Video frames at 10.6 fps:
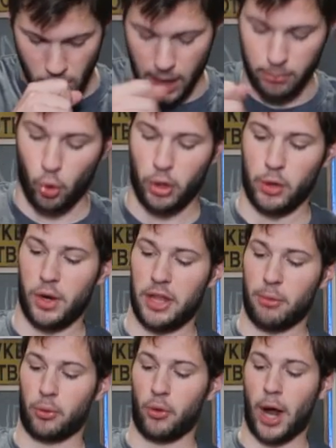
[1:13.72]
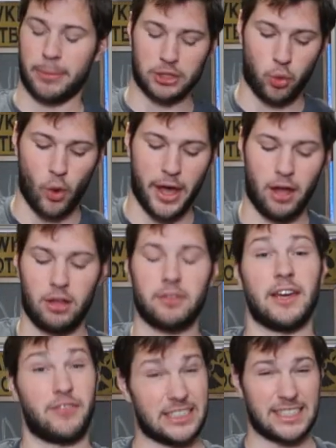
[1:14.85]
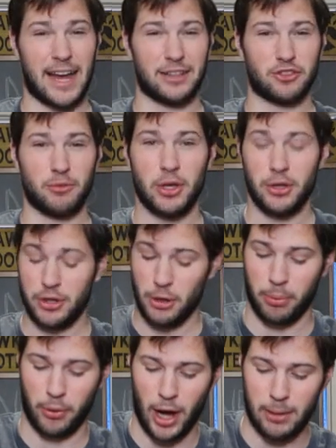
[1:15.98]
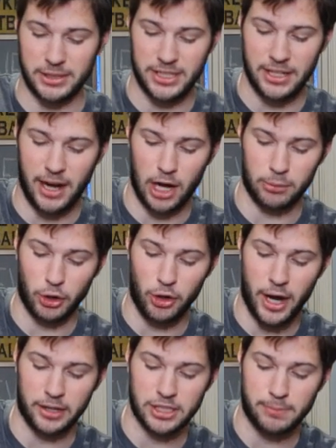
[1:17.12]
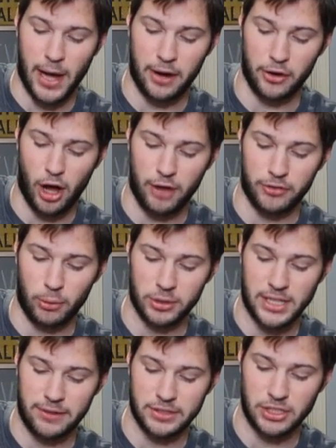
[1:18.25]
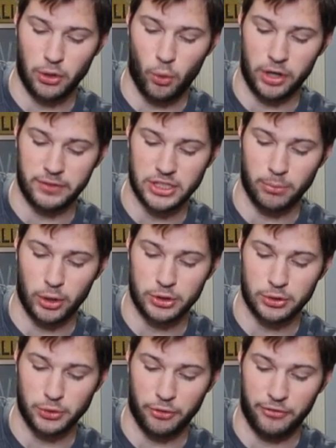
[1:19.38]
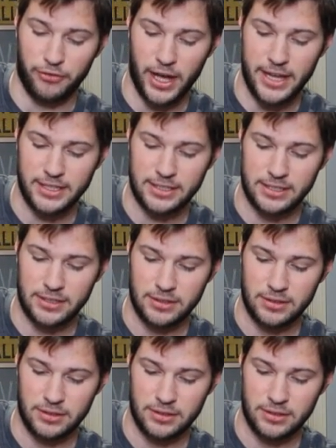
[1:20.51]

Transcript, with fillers: I'm going with Proper twelve. If it sounds familiar, you probably see Conor McGregor spout it off in almost every single one of his commercials or fights.